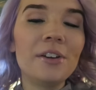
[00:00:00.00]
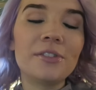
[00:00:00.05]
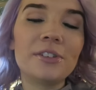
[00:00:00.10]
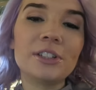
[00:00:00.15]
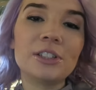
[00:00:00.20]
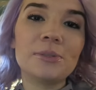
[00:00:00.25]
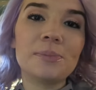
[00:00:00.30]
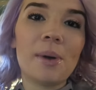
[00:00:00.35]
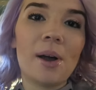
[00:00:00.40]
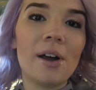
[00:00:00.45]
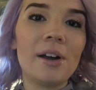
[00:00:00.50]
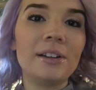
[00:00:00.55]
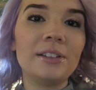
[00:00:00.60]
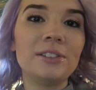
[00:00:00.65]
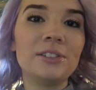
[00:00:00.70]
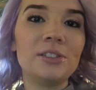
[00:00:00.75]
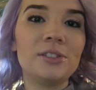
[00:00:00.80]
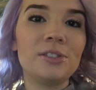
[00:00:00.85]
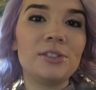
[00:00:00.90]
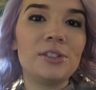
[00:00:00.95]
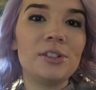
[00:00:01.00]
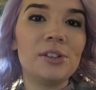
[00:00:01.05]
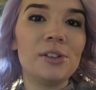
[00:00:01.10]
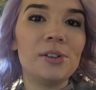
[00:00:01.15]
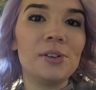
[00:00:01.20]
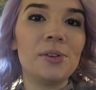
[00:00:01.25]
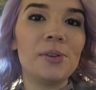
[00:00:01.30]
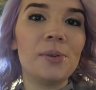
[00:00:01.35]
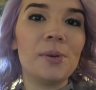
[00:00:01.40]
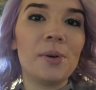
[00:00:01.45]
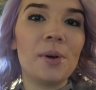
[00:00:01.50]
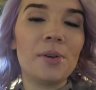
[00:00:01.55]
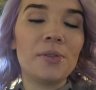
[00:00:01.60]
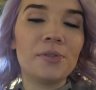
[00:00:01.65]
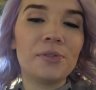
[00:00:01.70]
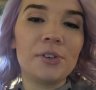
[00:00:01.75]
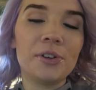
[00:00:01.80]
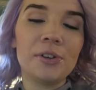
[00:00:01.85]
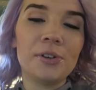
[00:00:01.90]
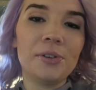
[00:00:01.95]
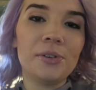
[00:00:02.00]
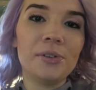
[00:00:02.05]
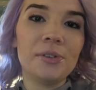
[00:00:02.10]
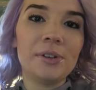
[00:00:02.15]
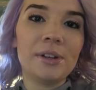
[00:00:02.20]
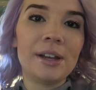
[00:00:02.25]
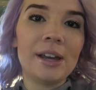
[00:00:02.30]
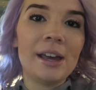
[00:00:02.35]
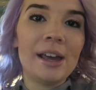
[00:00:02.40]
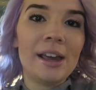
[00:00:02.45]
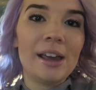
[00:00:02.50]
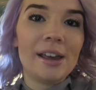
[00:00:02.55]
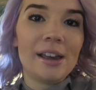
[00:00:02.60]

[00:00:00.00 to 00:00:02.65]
respond to rude,